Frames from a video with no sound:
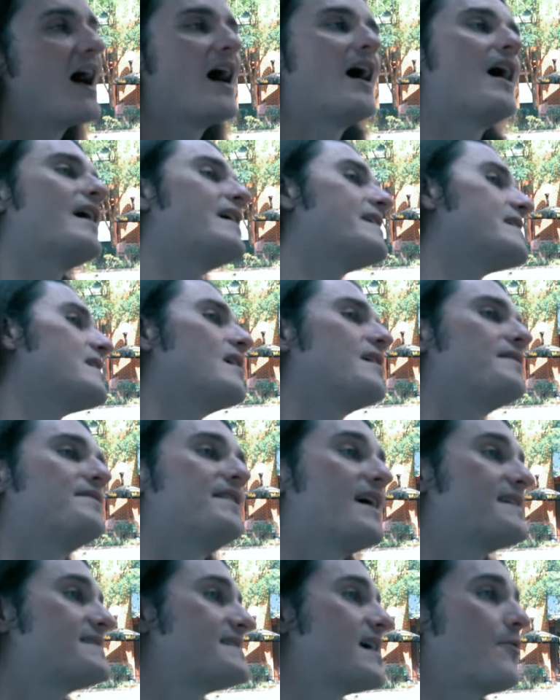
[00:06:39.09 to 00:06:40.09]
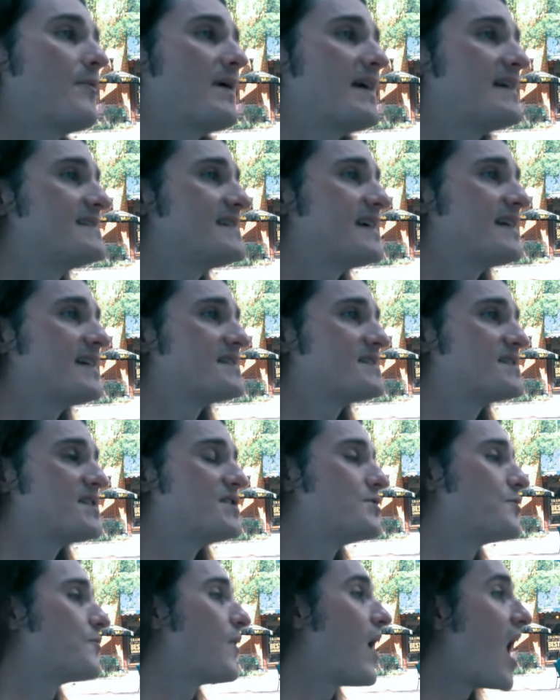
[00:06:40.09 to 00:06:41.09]
And that's how easy it is
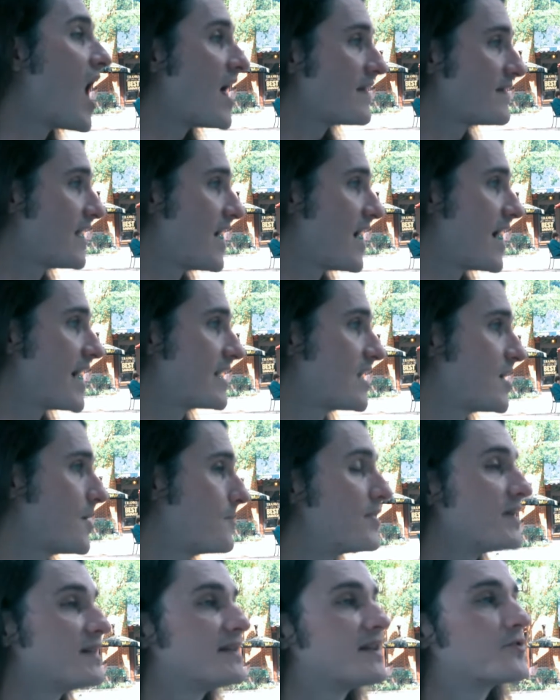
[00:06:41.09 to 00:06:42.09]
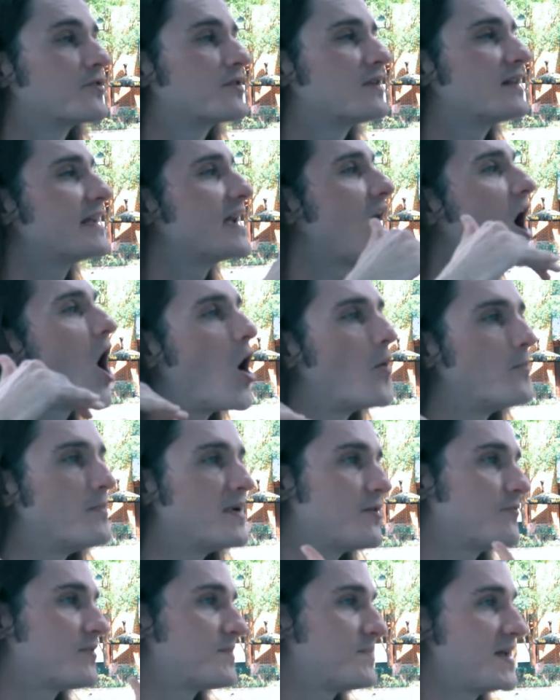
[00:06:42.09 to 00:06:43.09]
to do online, but literally I'll
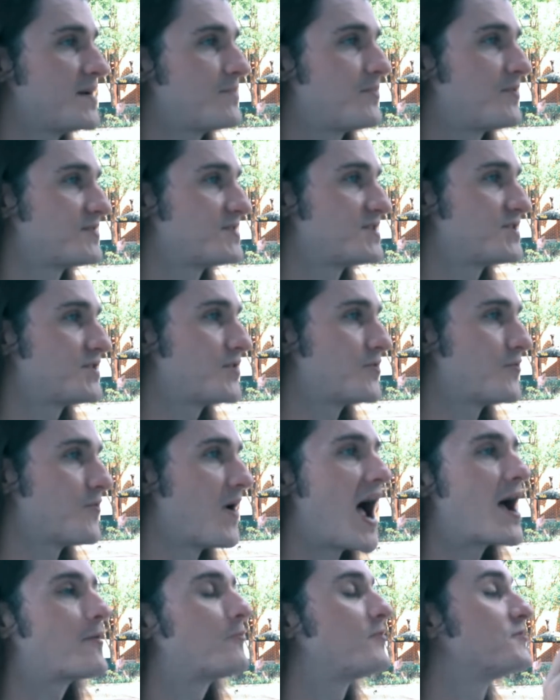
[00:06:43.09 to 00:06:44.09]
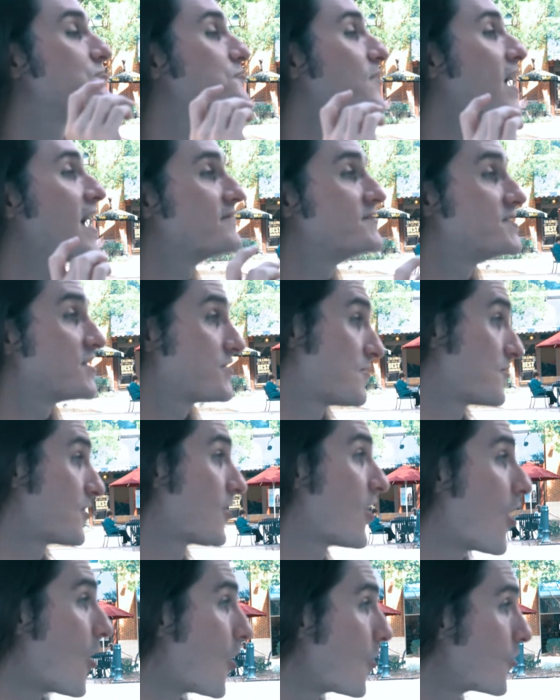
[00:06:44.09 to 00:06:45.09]
meet with people too. I will drive to their
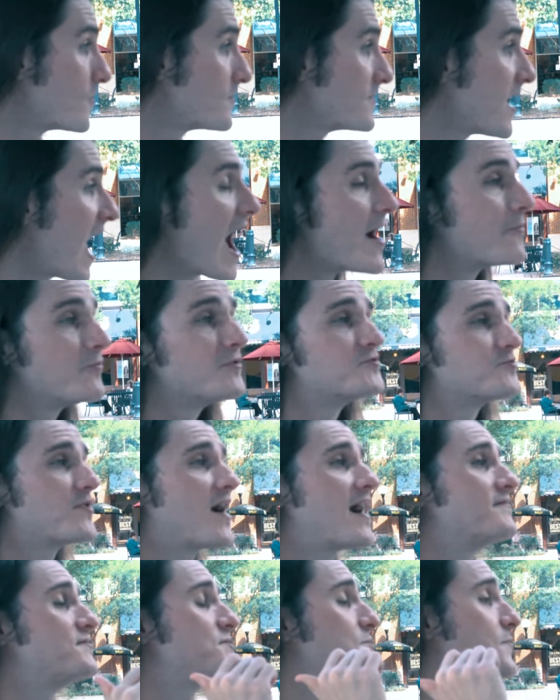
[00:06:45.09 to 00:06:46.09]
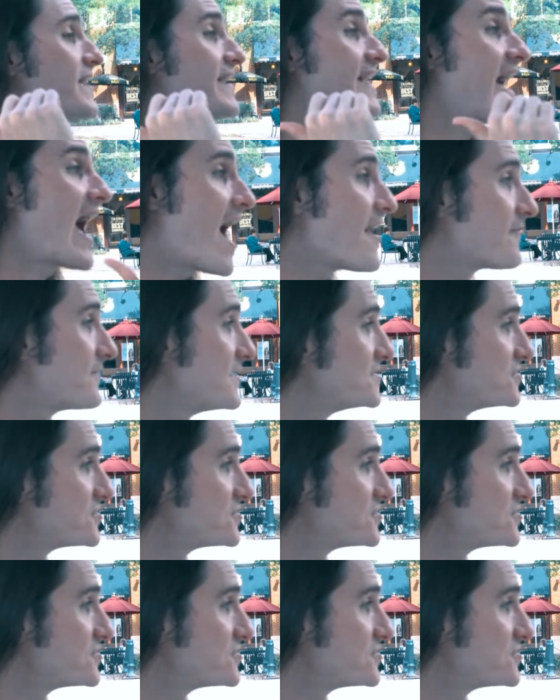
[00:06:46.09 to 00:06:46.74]
home, I will drive to a coffee